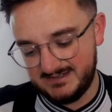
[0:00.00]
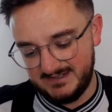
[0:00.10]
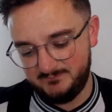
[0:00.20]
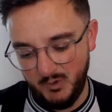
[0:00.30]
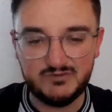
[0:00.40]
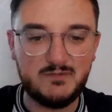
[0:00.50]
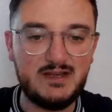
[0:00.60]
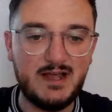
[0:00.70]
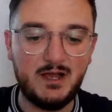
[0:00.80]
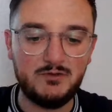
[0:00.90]
bewildering to me
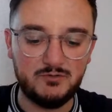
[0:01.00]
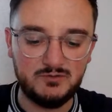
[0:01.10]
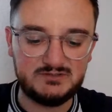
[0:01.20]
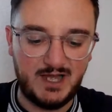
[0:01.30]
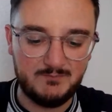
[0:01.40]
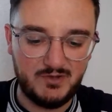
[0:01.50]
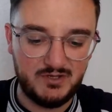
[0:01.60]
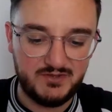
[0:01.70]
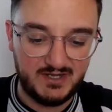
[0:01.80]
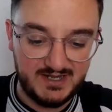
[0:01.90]
now, the whole Dan
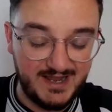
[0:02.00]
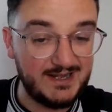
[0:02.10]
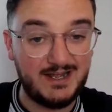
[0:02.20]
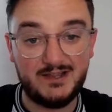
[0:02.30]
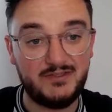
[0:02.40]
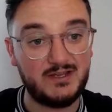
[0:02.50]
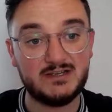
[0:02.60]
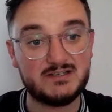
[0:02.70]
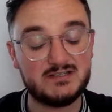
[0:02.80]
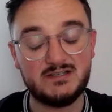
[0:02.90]
Burn thing. And again, I think
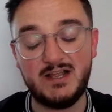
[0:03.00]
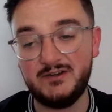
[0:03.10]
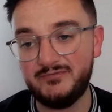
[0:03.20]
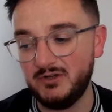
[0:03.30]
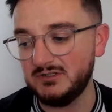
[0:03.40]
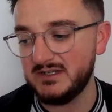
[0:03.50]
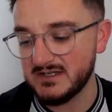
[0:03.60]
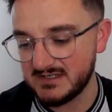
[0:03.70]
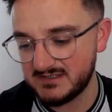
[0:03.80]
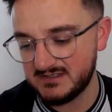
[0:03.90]
it's the asphalt
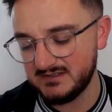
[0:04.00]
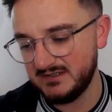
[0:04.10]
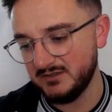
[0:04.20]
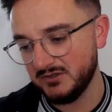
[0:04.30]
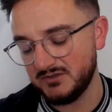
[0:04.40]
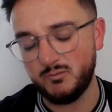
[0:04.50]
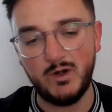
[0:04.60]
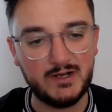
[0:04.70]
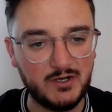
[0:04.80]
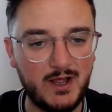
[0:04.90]
is, you know,
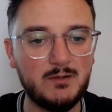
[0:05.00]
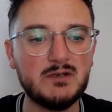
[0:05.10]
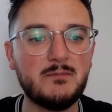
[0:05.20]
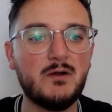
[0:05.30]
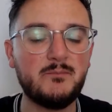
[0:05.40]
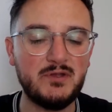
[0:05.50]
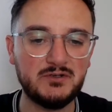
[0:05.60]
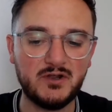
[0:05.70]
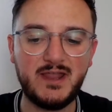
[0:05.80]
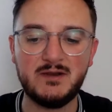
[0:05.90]
Willock not helping him out,
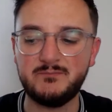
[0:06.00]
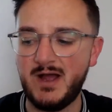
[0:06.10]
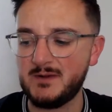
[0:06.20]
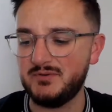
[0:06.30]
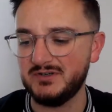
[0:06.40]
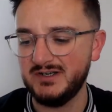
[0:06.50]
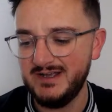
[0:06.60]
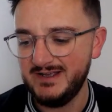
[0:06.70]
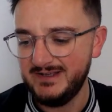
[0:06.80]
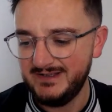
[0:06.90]
people not getting back. But
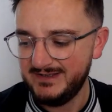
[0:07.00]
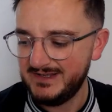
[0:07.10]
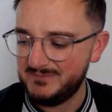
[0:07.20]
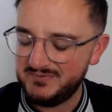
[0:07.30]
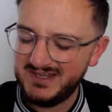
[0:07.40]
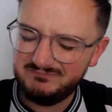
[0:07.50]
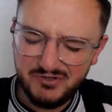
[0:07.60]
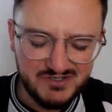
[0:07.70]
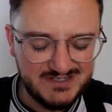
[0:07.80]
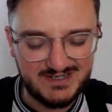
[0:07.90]
you're
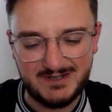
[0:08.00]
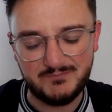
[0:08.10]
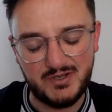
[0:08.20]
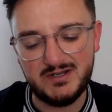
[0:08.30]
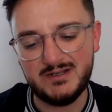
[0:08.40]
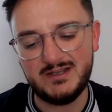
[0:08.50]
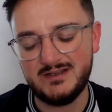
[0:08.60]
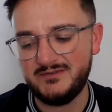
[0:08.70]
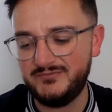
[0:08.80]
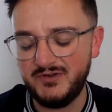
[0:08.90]
putting Dan Burn, a
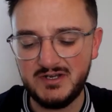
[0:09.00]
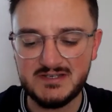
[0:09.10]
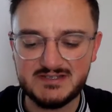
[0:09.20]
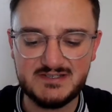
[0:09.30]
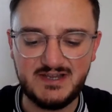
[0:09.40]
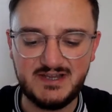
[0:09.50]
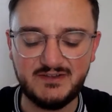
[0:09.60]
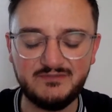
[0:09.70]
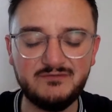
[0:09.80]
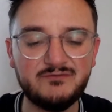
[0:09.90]
fucking
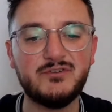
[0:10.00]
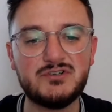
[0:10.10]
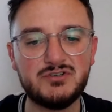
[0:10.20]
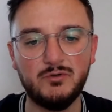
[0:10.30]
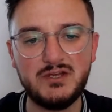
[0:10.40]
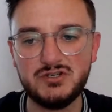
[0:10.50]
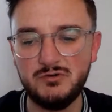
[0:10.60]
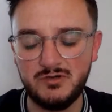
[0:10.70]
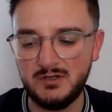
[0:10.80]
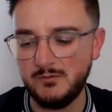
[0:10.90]
7-foot-tall big
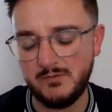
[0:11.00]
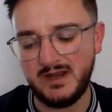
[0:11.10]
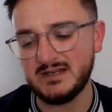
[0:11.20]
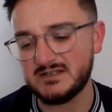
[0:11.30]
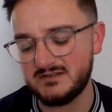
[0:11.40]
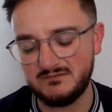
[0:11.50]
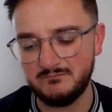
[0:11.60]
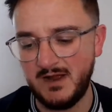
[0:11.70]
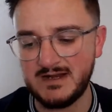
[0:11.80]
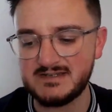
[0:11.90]
show, up against
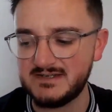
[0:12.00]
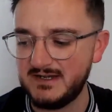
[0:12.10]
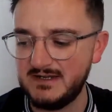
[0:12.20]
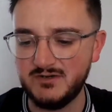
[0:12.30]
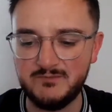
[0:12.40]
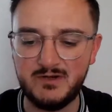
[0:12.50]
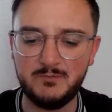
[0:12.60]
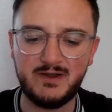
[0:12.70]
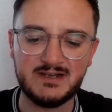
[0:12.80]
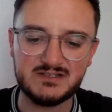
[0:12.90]
Man City, you know what I mean?
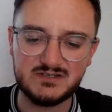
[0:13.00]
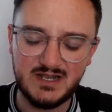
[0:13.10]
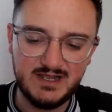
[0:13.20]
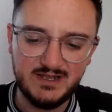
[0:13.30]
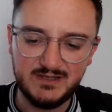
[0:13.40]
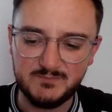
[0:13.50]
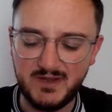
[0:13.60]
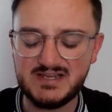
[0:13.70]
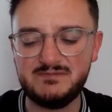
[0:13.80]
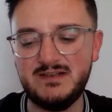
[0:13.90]
Up against the
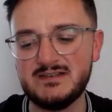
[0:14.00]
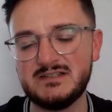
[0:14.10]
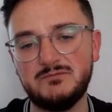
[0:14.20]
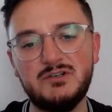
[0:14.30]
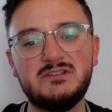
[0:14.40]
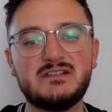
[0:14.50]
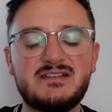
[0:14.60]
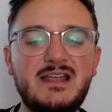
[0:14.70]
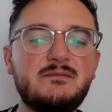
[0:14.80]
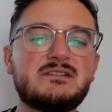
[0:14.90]
best players in the world. And
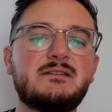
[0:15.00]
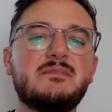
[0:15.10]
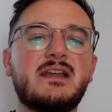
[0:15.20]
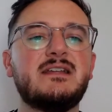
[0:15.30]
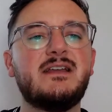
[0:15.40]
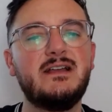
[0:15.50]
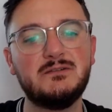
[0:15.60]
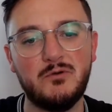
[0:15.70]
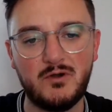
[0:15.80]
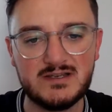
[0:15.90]
time again,
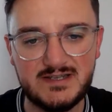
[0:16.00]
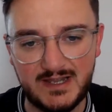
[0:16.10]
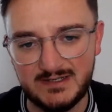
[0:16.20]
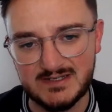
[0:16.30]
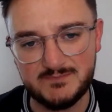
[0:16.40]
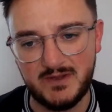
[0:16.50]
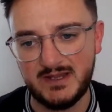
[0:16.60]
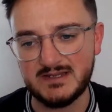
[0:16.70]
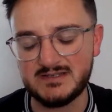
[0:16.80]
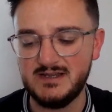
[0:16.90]
Kyle Walker's getting the
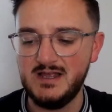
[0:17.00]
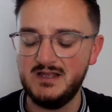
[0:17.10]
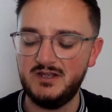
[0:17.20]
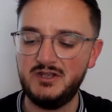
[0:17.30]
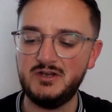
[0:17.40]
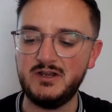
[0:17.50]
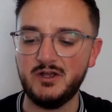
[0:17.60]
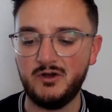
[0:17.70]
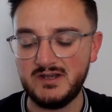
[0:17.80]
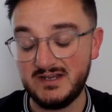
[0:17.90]
space early on.